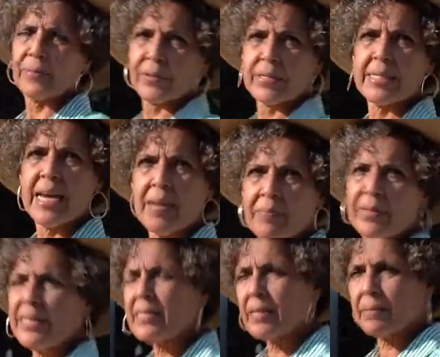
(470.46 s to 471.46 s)
for the same
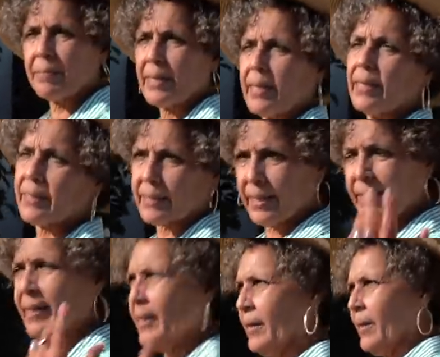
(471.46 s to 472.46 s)
reason because
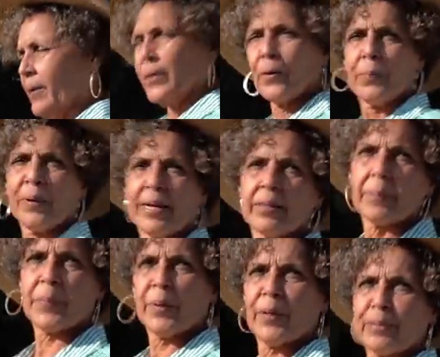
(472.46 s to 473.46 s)
you bring the
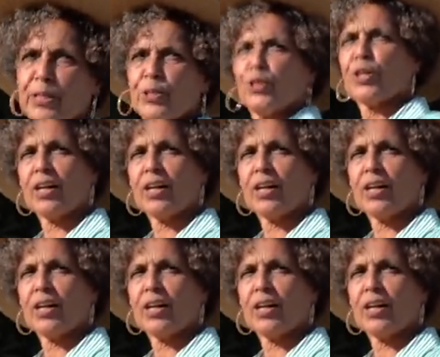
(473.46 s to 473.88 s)
birds to your